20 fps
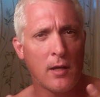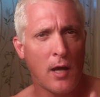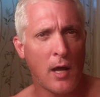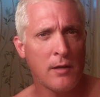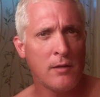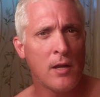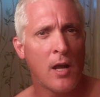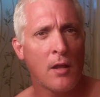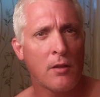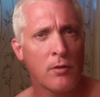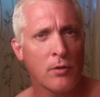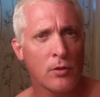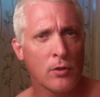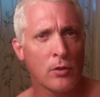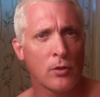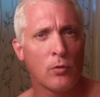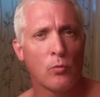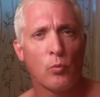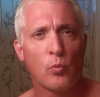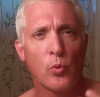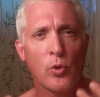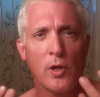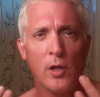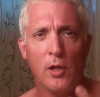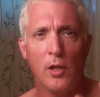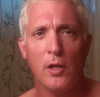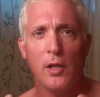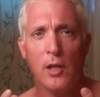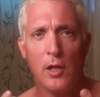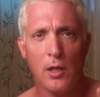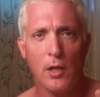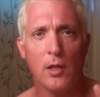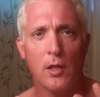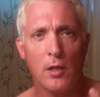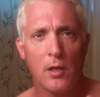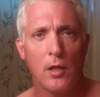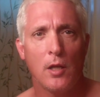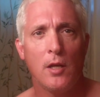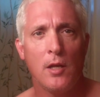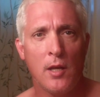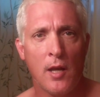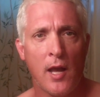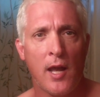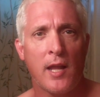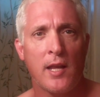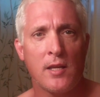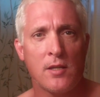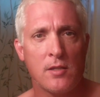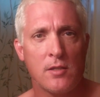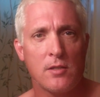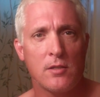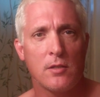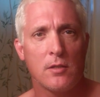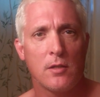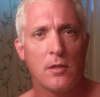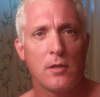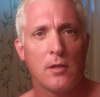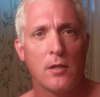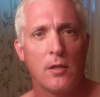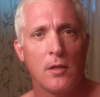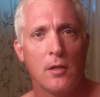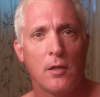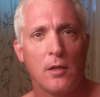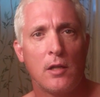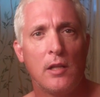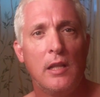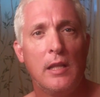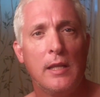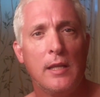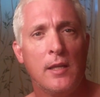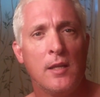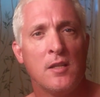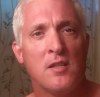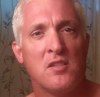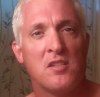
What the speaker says: another really nice clean